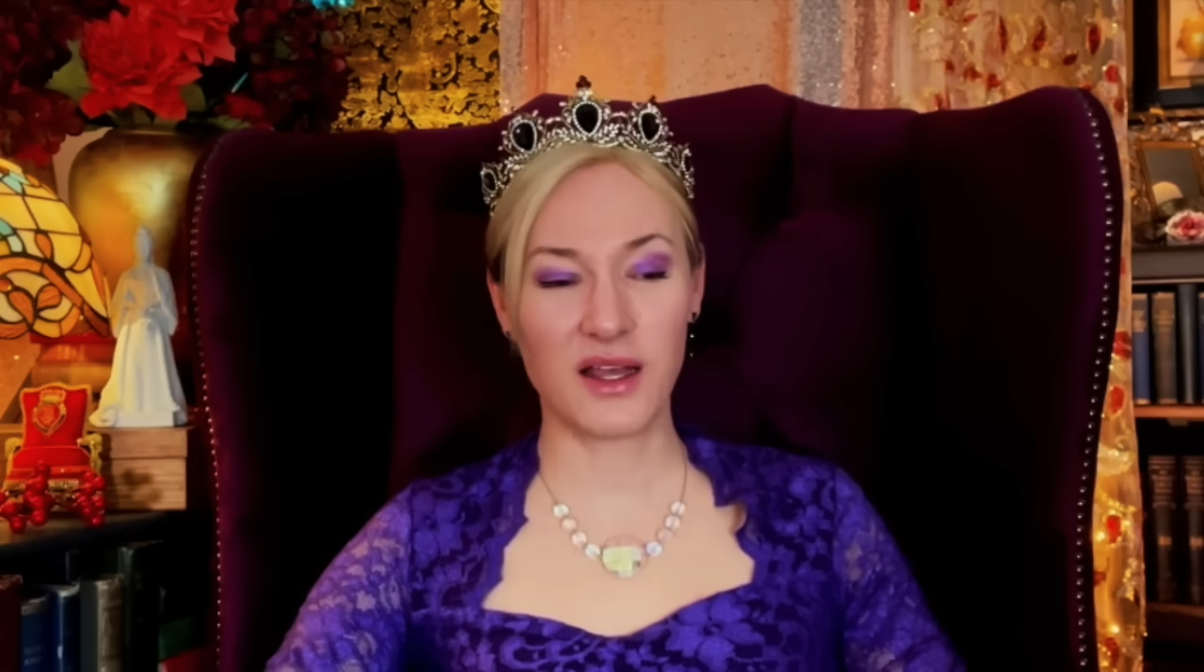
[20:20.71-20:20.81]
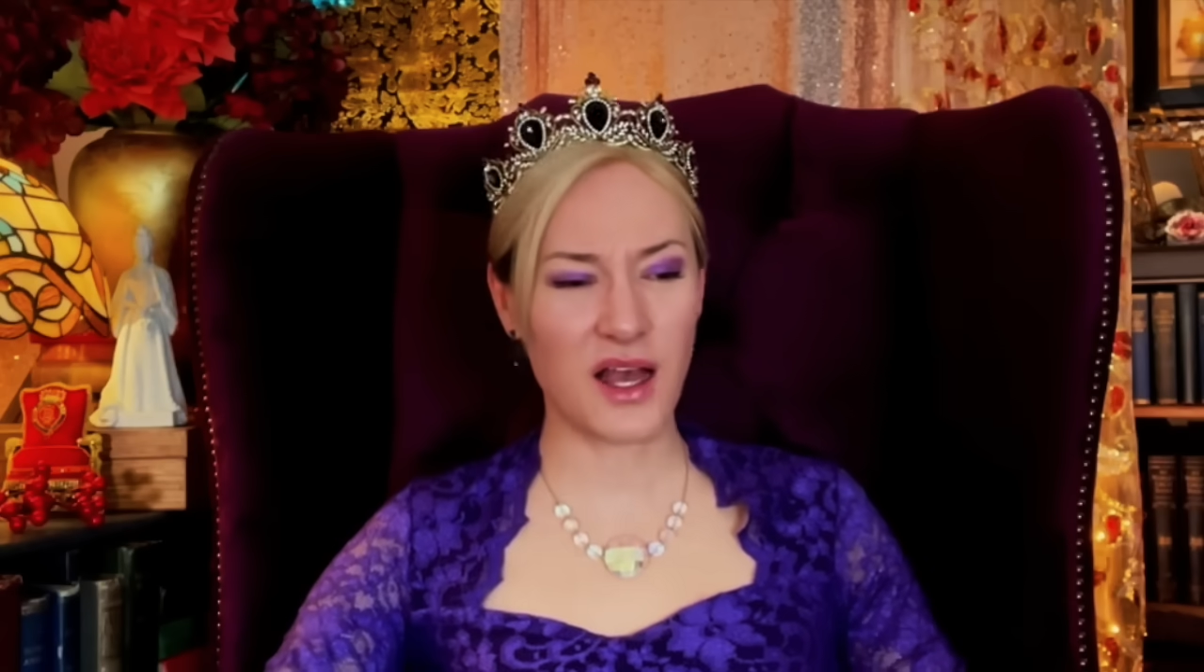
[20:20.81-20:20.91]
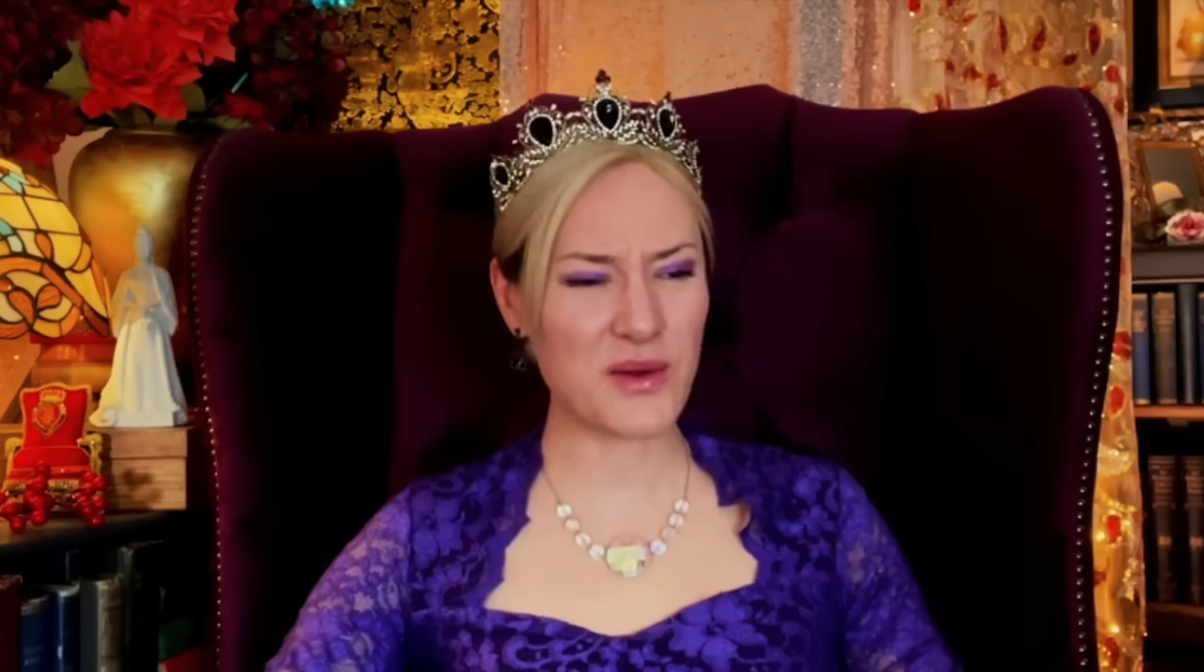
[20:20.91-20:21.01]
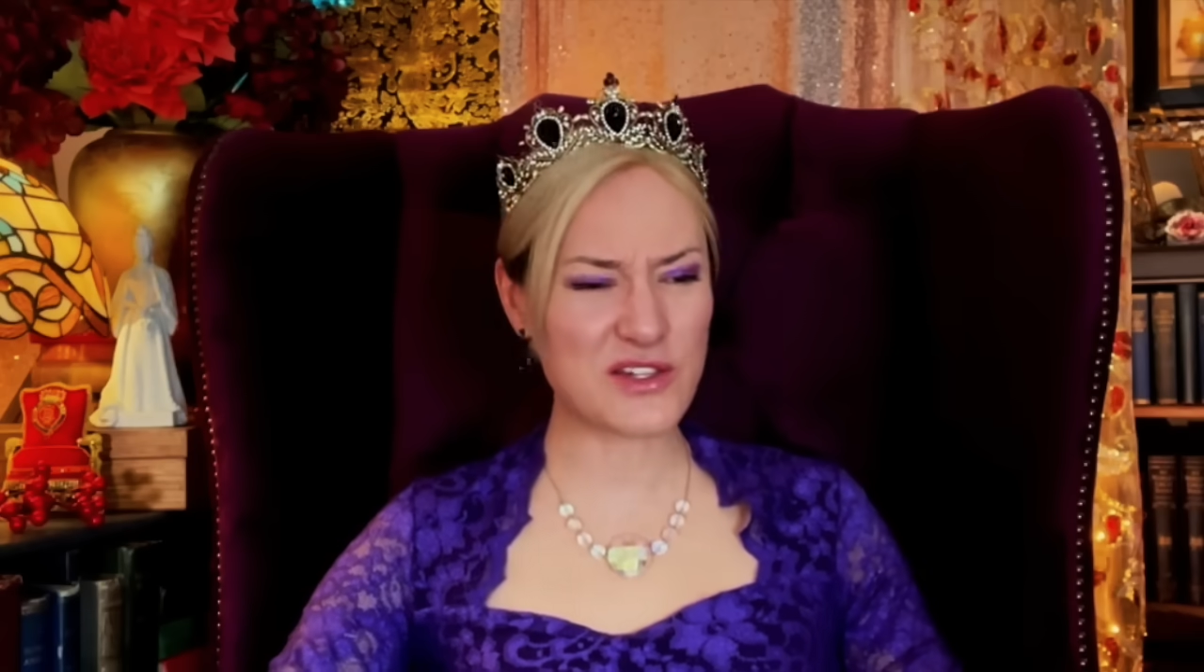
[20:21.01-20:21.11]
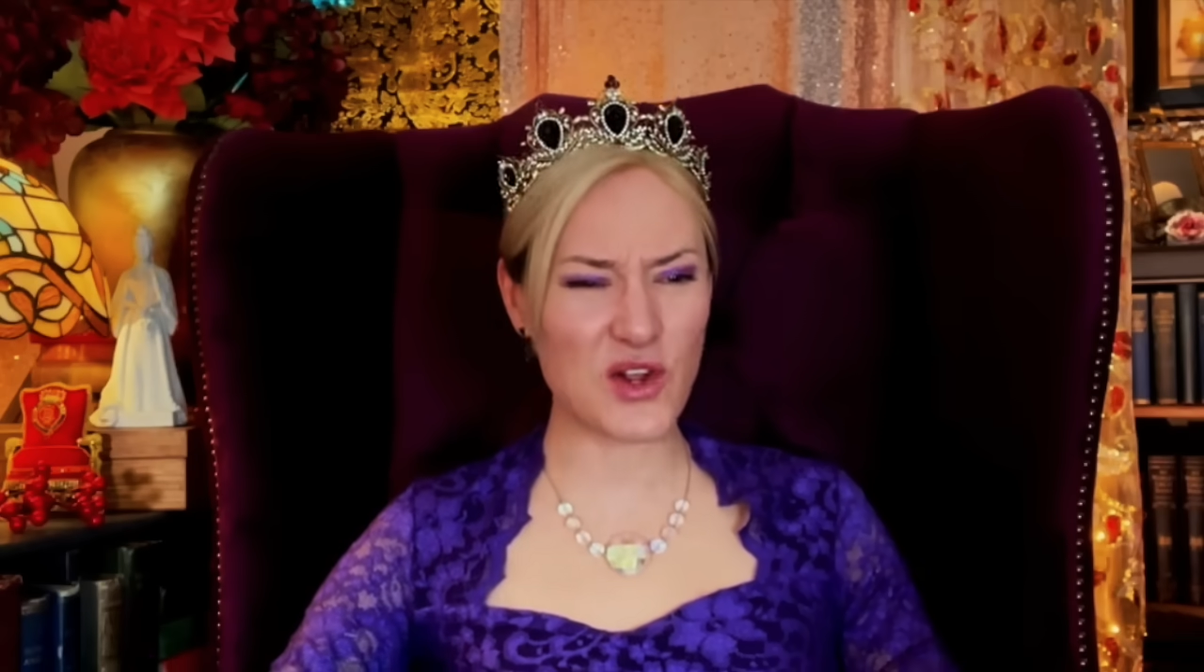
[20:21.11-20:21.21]

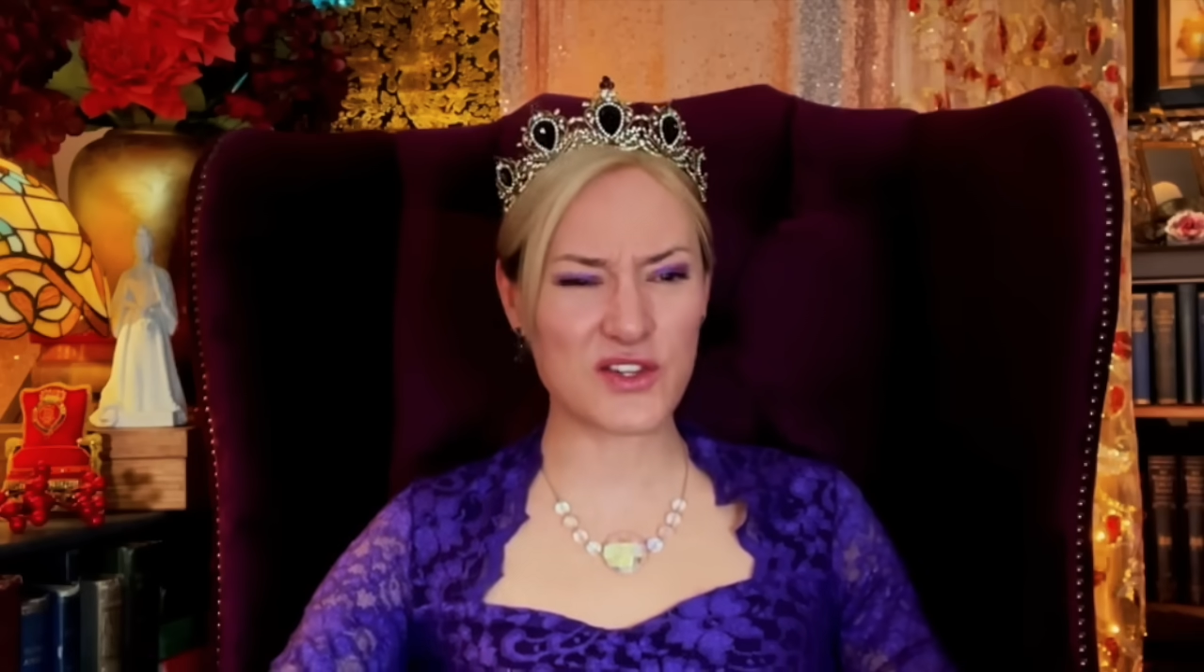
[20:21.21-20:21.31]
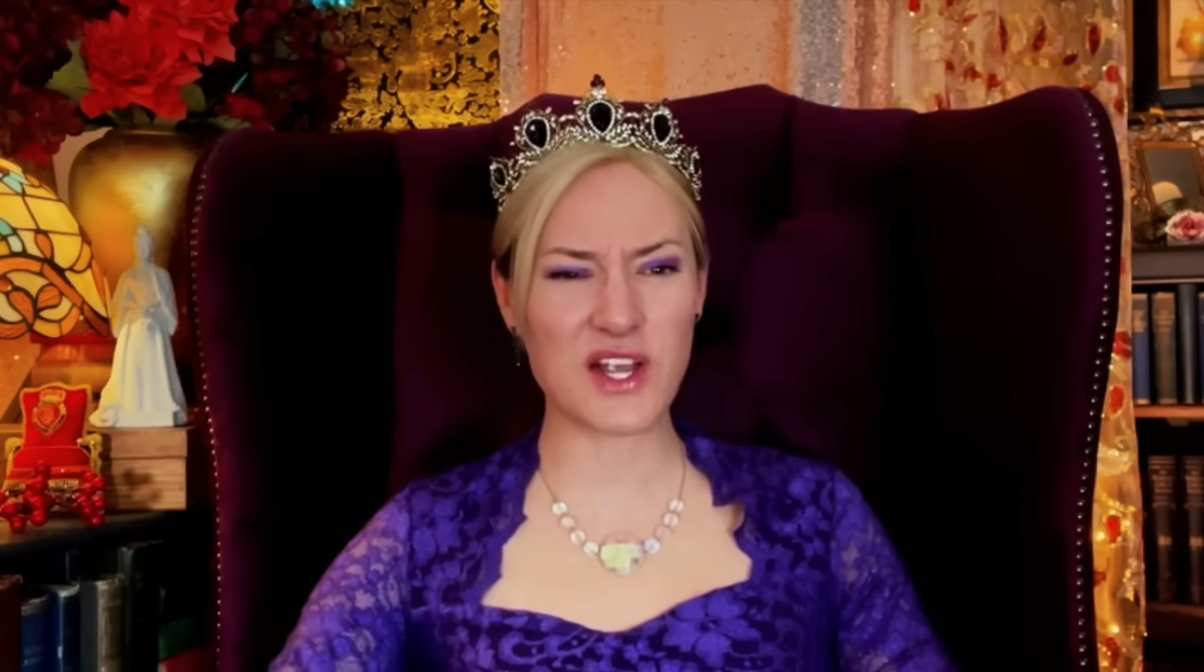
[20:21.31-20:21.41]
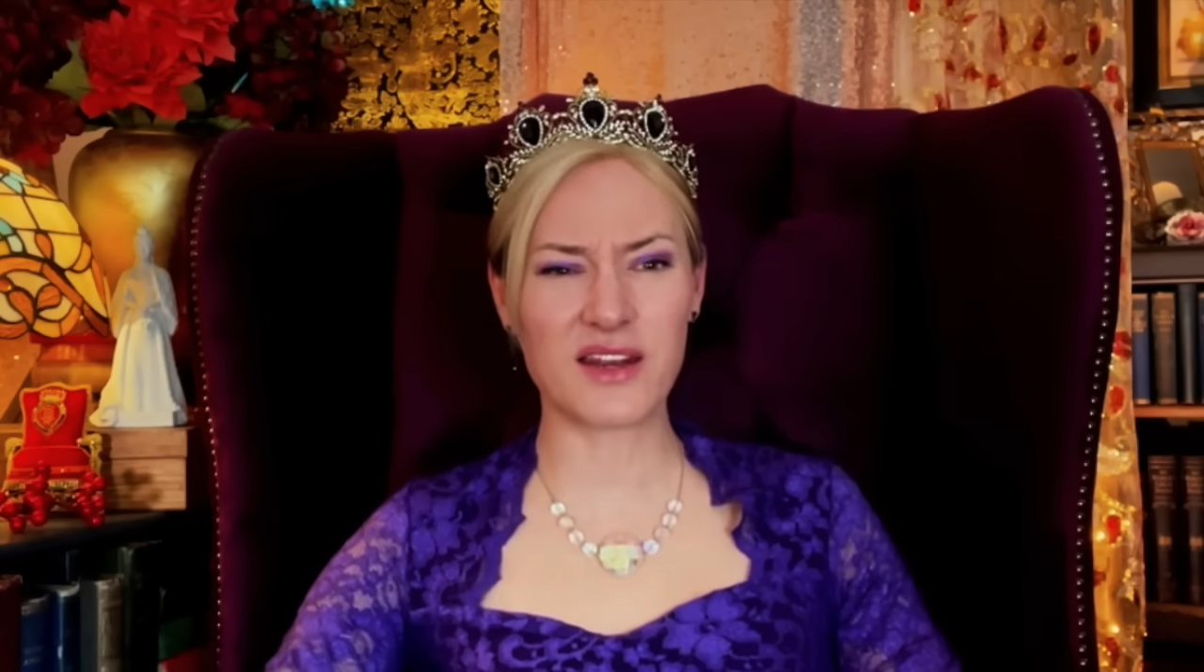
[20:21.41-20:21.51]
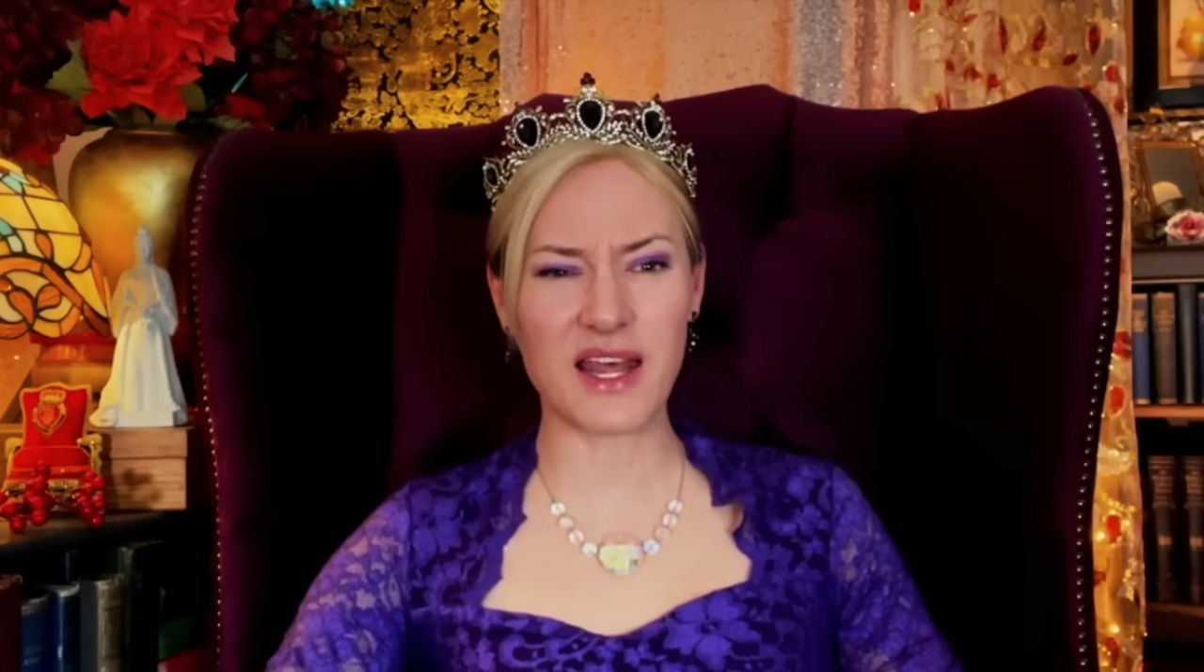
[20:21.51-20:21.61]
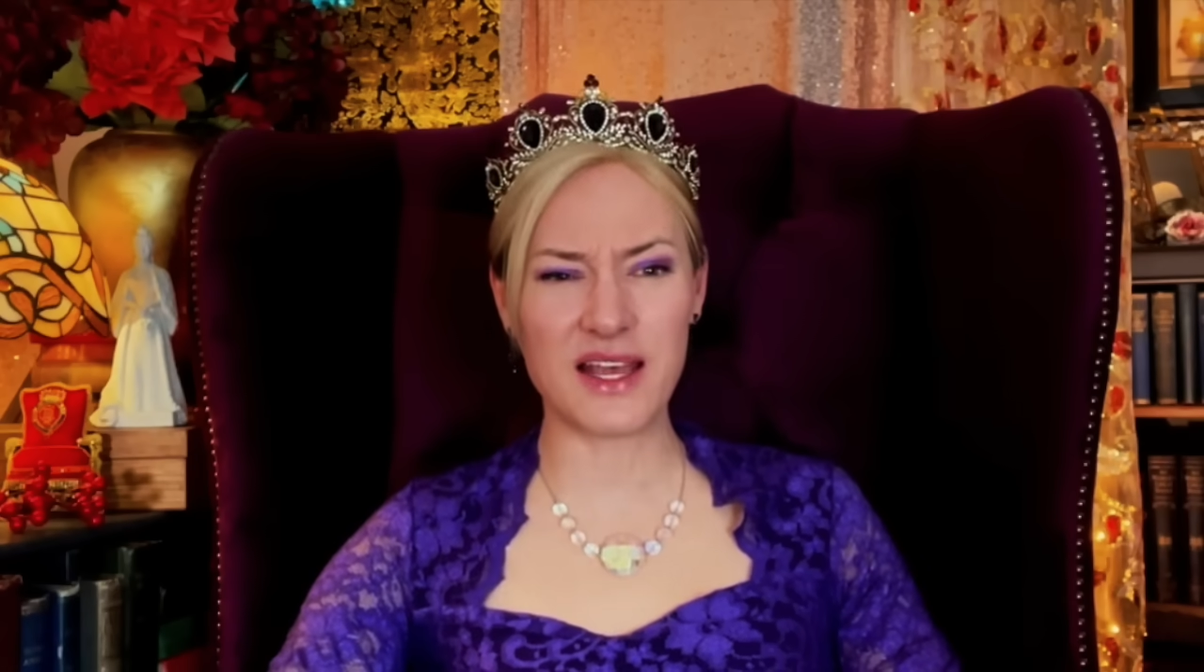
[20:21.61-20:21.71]
Oh, it's not
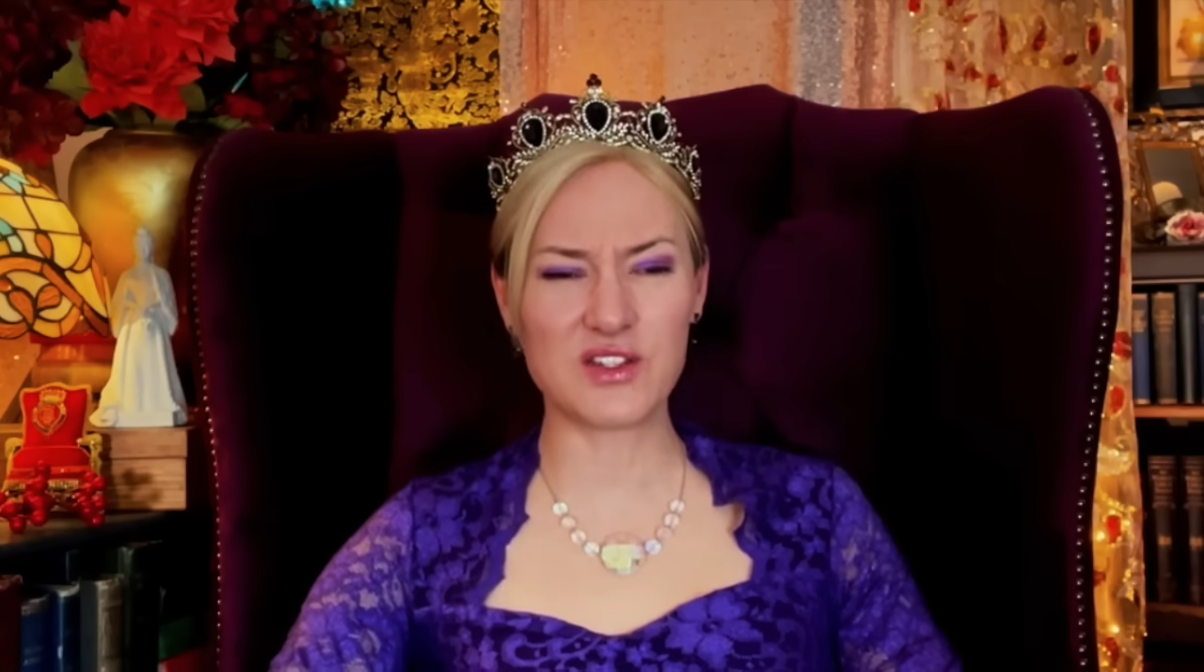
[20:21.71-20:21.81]
Sunday,